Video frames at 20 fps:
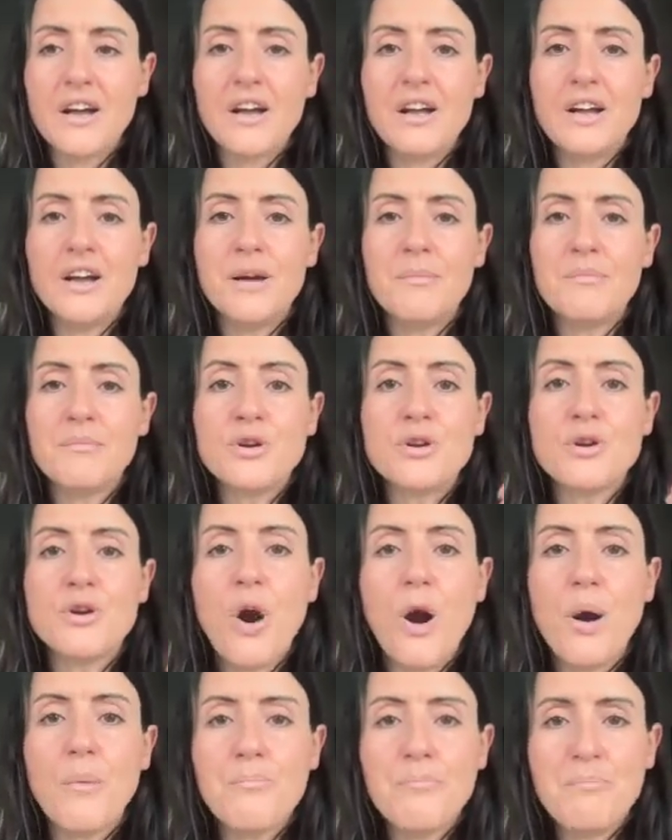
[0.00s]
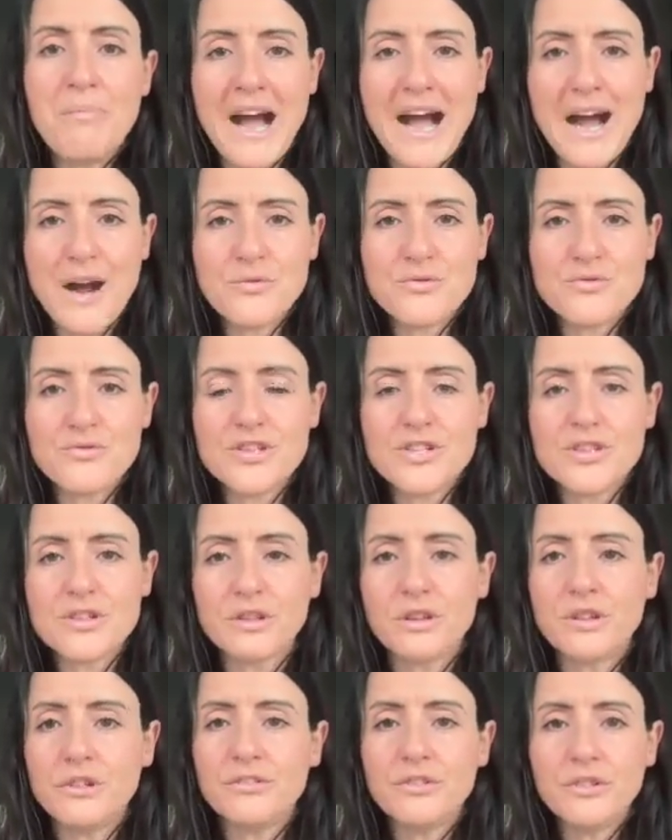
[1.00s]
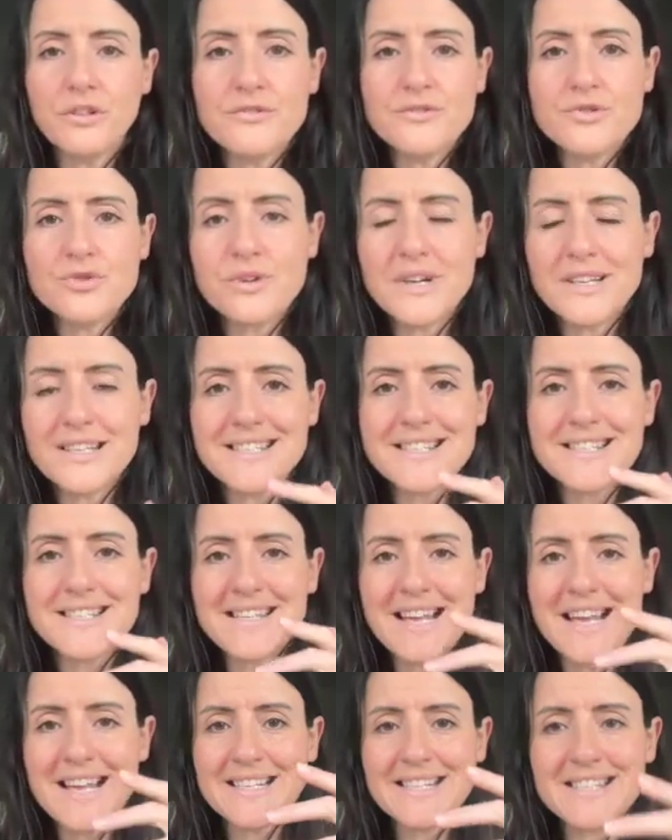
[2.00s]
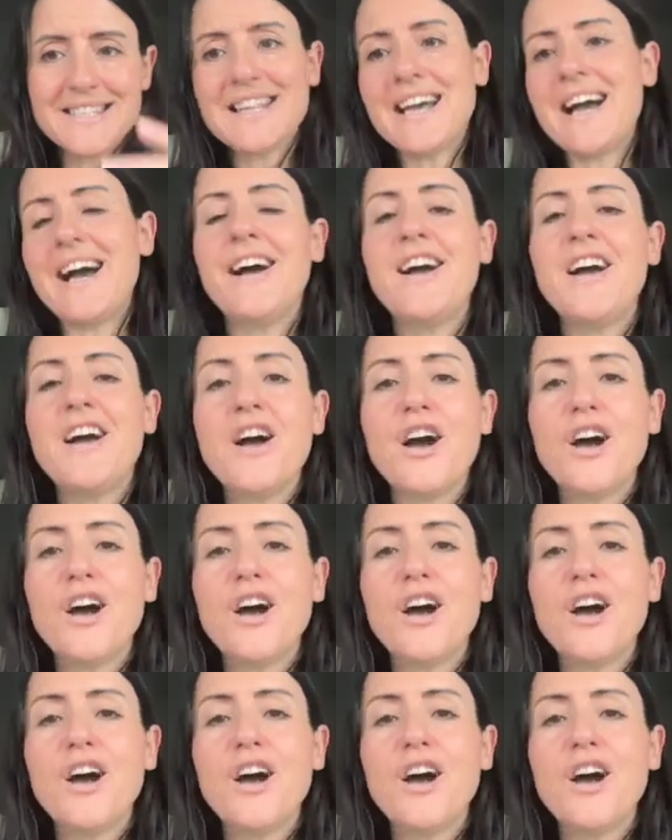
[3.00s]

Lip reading: not boundaries to love. Love transcends that.